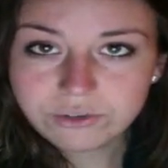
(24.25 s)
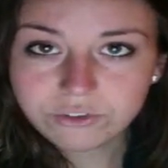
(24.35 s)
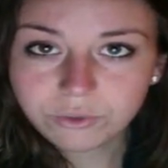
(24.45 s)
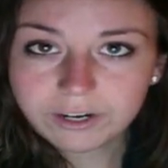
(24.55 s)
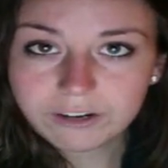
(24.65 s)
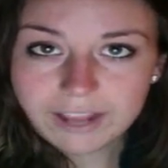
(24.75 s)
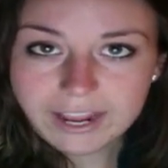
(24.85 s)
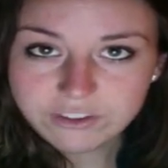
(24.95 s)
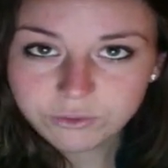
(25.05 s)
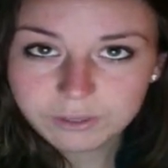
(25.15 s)
squared, a
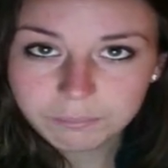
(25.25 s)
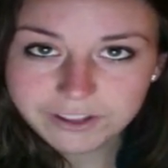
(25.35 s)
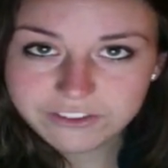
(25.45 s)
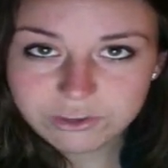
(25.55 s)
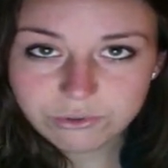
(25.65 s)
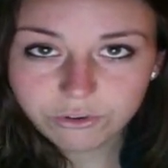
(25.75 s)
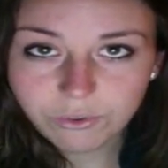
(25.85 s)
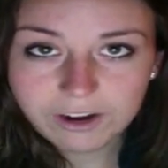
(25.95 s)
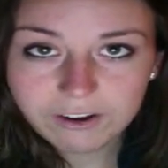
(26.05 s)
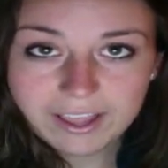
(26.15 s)
squared plus u
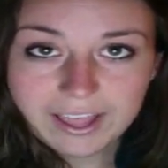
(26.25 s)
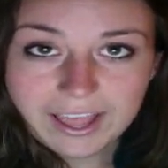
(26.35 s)
squared,